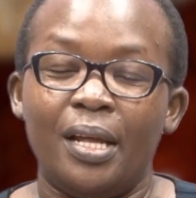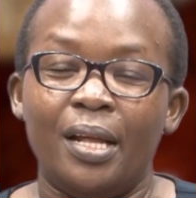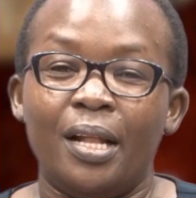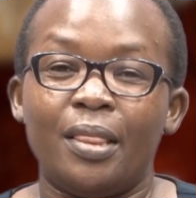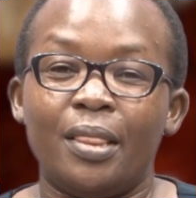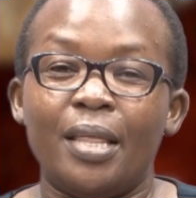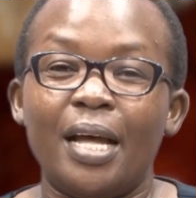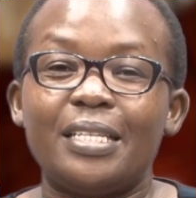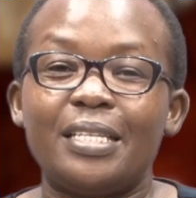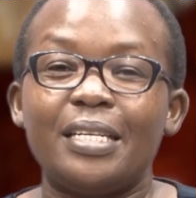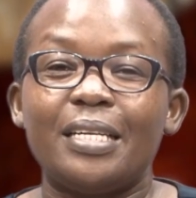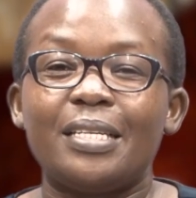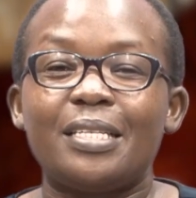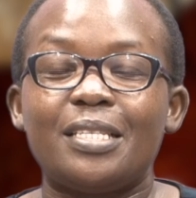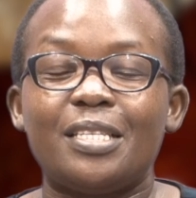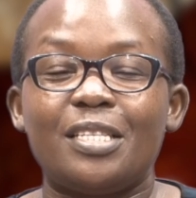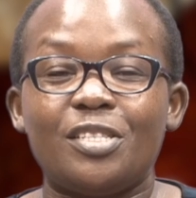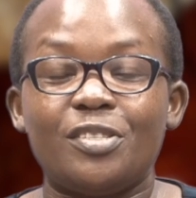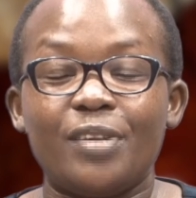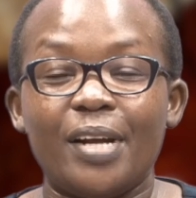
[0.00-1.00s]
That is,
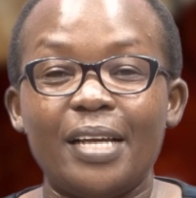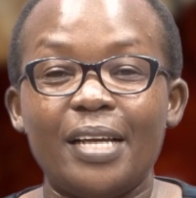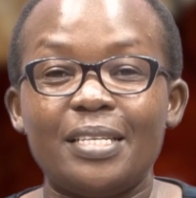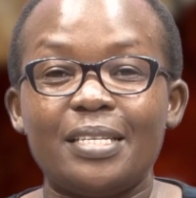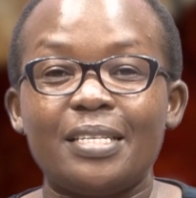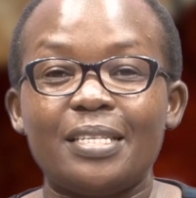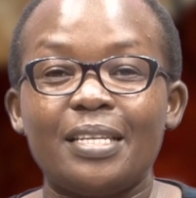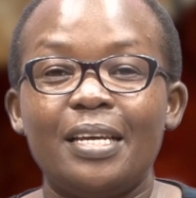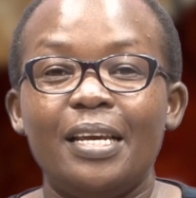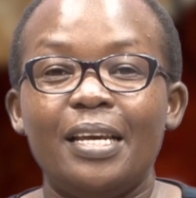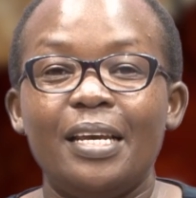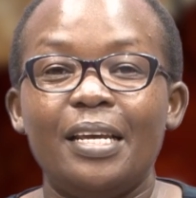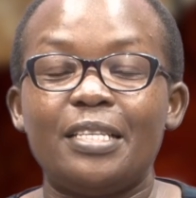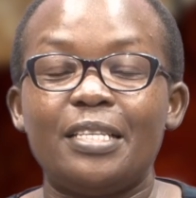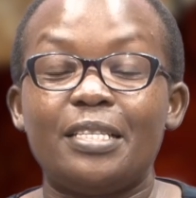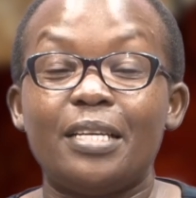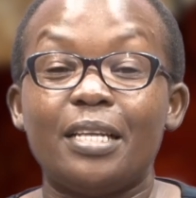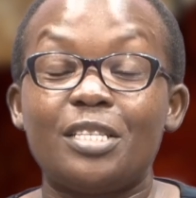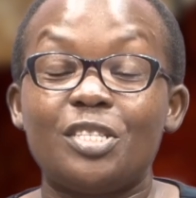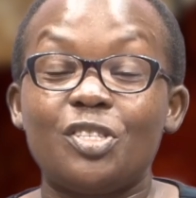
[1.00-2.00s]
stress is
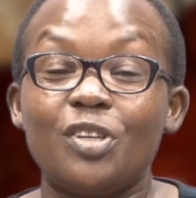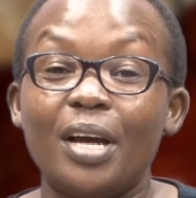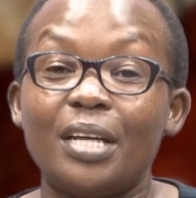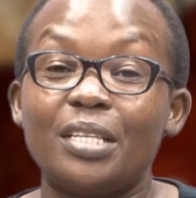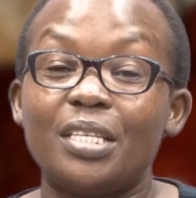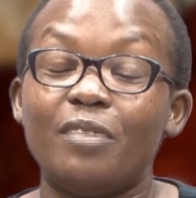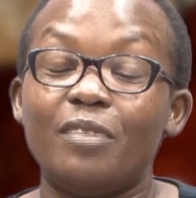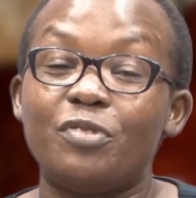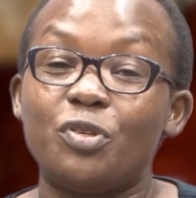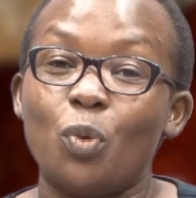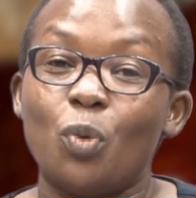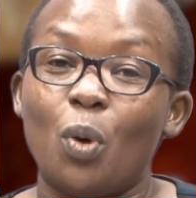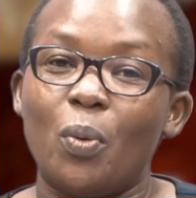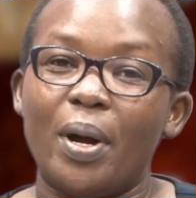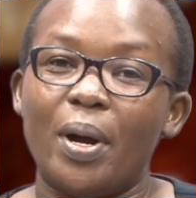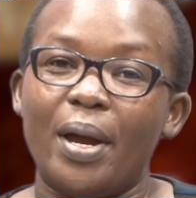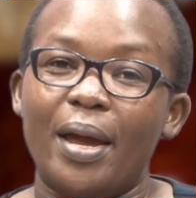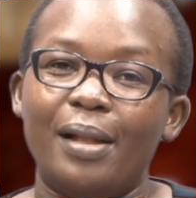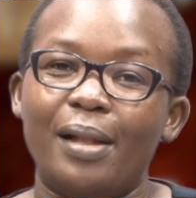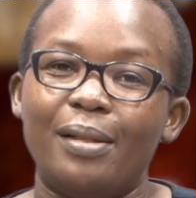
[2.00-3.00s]
destructive to our
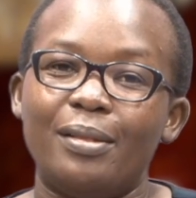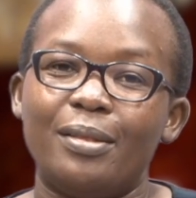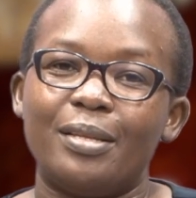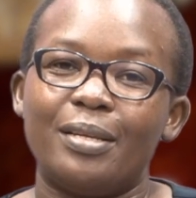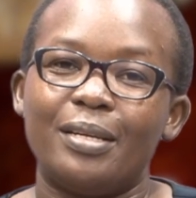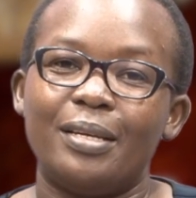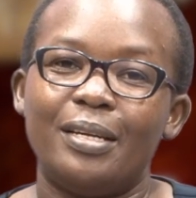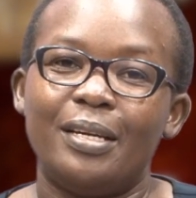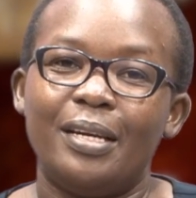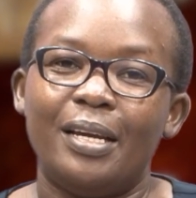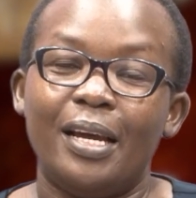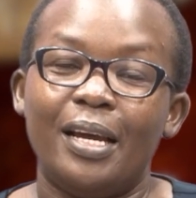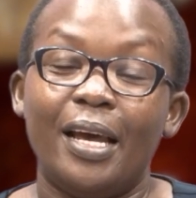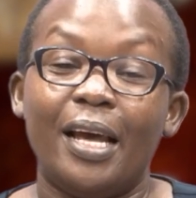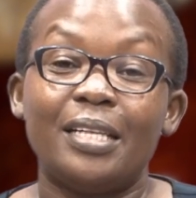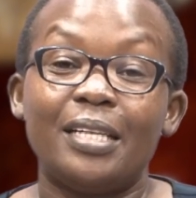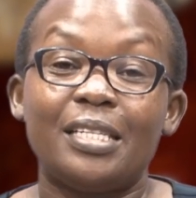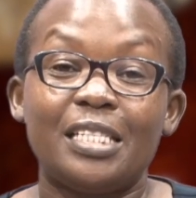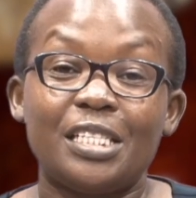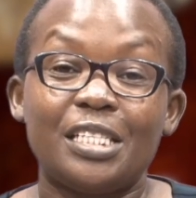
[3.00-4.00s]
health,
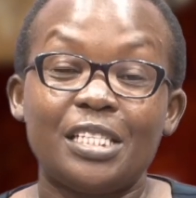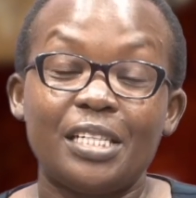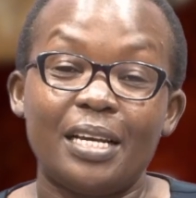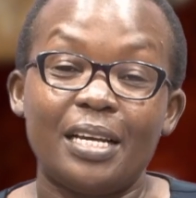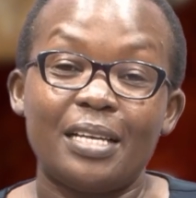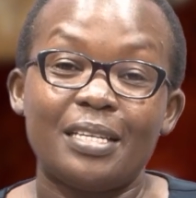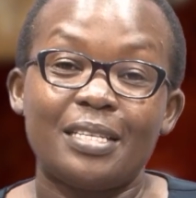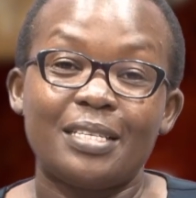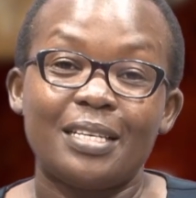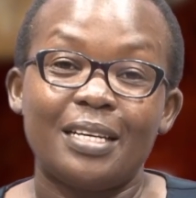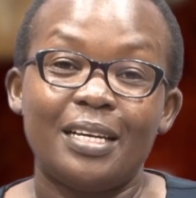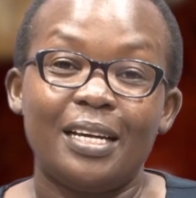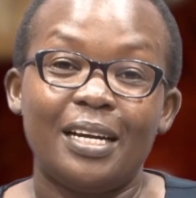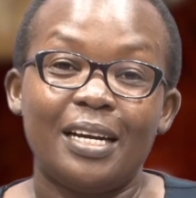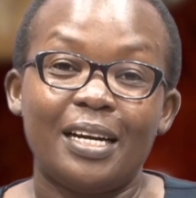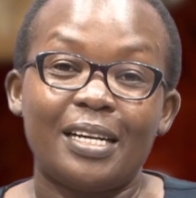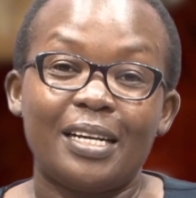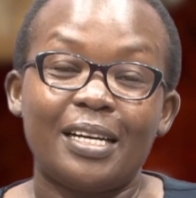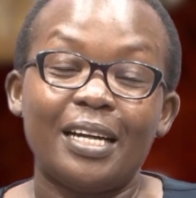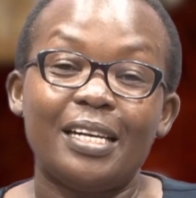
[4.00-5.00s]
and stress
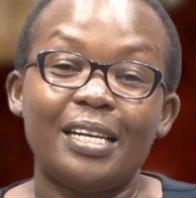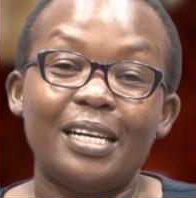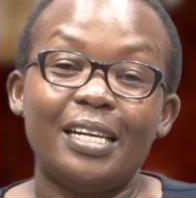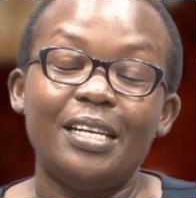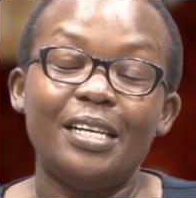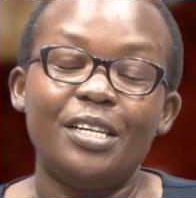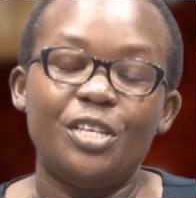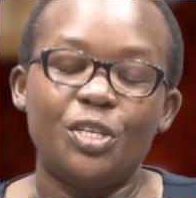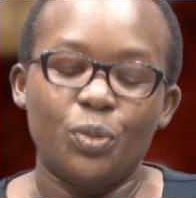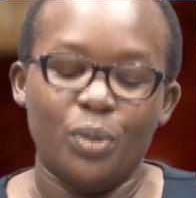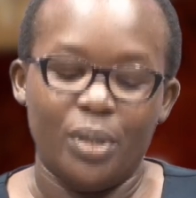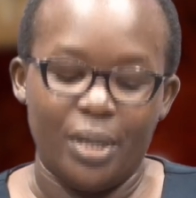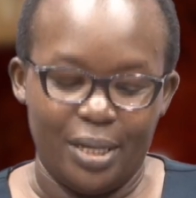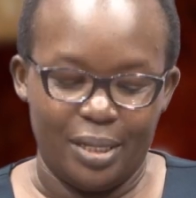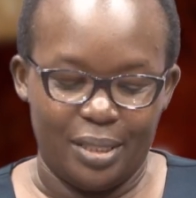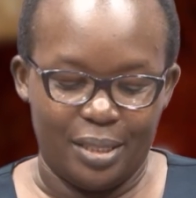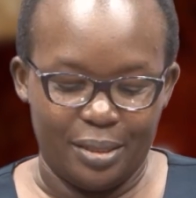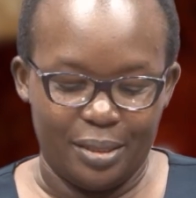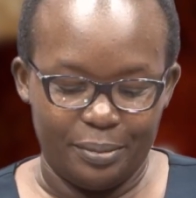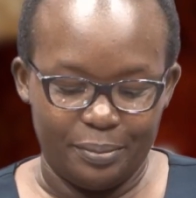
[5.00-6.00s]
can lead to
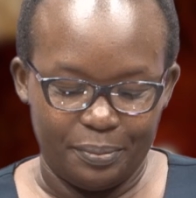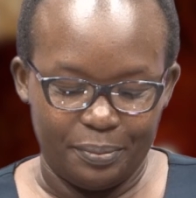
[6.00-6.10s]
death.